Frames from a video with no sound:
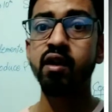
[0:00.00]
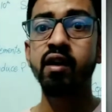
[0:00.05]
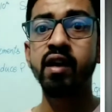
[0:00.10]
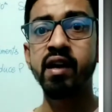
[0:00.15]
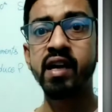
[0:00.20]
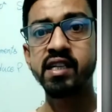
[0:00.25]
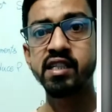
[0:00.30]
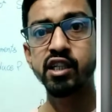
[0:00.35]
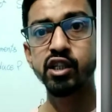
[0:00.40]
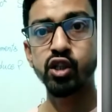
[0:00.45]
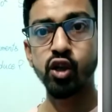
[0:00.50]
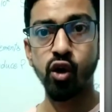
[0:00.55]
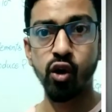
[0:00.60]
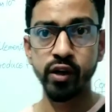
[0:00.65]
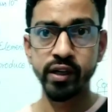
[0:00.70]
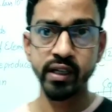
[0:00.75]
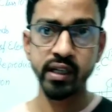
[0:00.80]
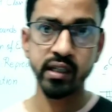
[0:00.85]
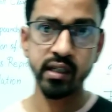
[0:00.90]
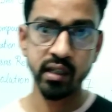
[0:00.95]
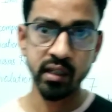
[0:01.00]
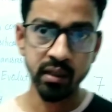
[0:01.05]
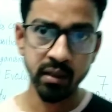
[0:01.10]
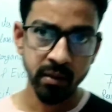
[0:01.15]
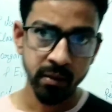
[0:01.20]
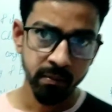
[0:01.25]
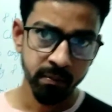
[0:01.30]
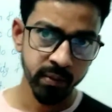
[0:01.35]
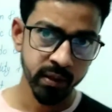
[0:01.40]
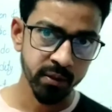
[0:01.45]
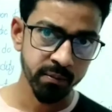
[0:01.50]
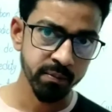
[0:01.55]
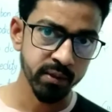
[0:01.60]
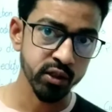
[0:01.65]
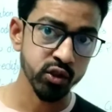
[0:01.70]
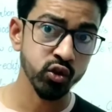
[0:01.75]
as a theoretical purpose.